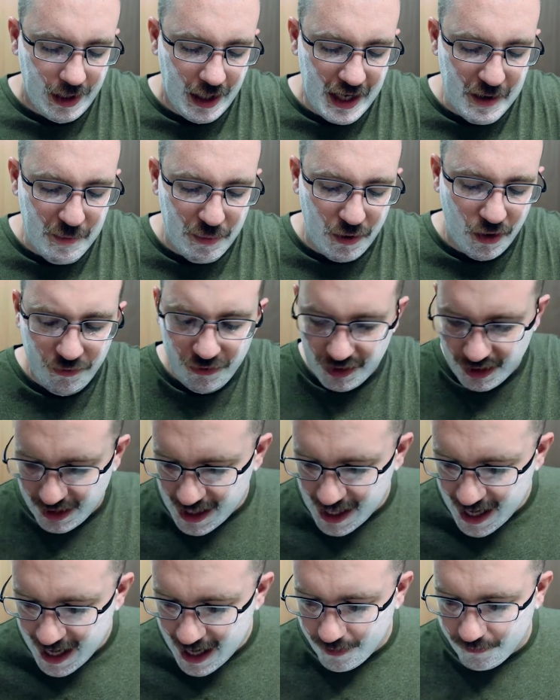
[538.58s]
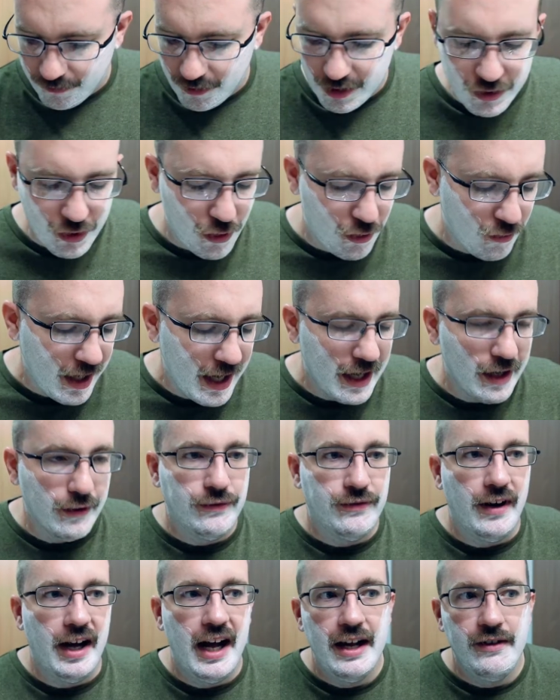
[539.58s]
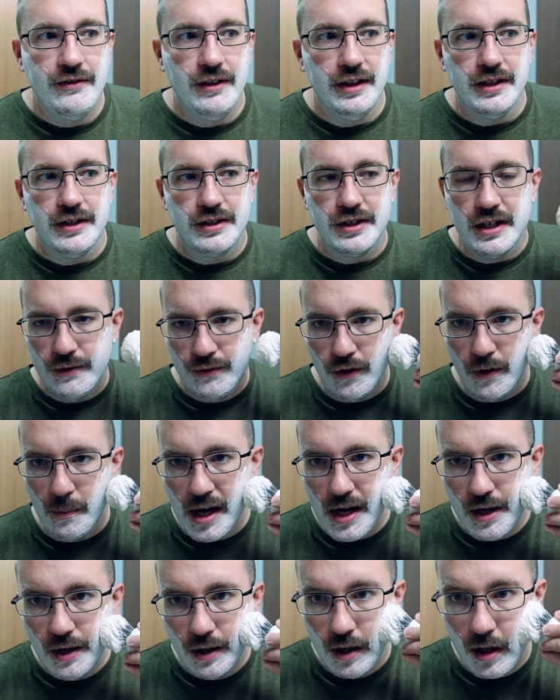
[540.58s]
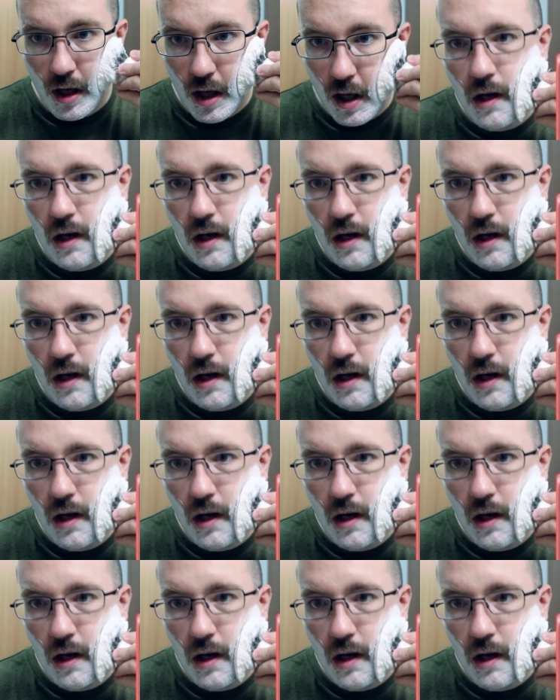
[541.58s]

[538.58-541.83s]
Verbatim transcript: a perfectly average 3 out of 5 on the sniffometer.